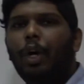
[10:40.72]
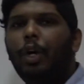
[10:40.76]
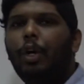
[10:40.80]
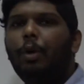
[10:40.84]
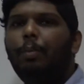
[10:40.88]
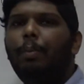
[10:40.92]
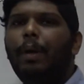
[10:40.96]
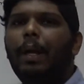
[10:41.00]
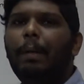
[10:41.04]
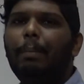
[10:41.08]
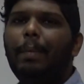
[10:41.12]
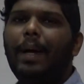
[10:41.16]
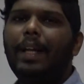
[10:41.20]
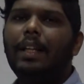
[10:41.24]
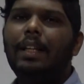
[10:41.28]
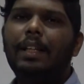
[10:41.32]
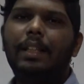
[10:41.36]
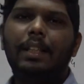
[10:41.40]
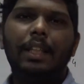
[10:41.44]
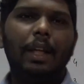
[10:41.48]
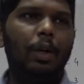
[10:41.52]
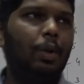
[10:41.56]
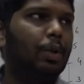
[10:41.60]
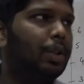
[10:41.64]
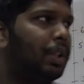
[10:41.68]
do you mean by this
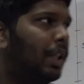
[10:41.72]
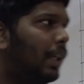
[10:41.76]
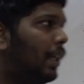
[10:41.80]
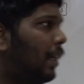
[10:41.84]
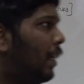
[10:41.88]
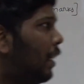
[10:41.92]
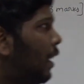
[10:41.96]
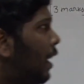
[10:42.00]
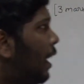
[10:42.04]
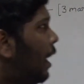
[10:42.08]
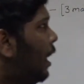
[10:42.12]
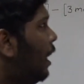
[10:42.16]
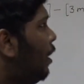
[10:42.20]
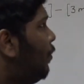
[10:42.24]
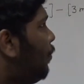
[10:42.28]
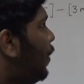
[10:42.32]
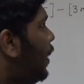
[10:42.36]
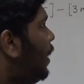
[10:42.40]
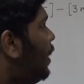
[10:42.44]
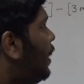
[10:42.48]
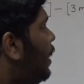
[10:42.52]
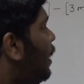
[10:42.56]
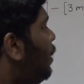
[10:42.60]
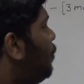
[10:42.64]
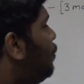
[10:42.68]
solution? If I
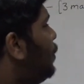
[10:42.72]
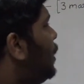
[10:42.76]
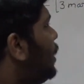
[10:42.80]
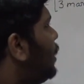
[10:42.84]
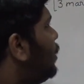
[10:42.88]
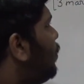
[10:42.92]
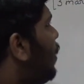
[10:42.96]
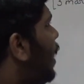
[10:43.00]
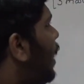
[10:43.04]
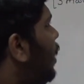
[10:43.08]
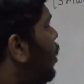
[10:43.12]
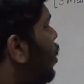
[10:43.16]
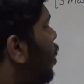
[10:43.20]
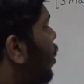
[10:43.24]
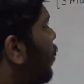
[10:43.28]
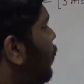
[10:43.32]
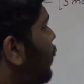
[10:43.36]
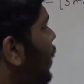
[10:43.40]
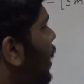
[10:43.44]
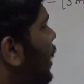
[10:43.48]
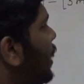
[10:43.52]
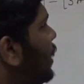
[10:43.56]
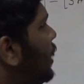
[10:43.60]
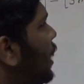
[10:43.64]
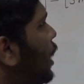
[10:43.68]
keep this value of
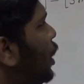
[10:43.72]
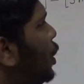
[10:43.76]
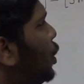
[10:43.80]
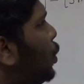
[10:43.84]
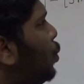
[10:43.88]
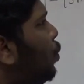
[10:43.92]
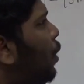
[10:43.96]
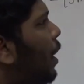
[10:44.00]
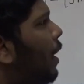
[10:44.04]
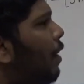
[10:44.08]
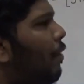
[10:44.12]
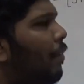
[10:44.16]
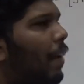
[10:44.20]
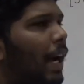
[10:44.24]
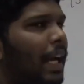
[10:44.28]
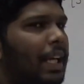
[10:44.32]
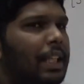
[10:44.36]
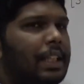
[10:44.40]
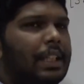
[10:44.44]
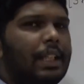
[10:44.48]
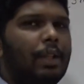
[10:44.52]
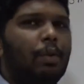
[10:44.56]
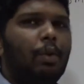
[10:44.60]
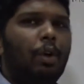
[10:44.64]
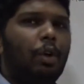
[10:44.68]
x as 2 and y
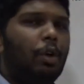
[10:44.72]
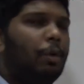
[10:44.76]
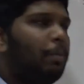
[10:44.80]
is equal to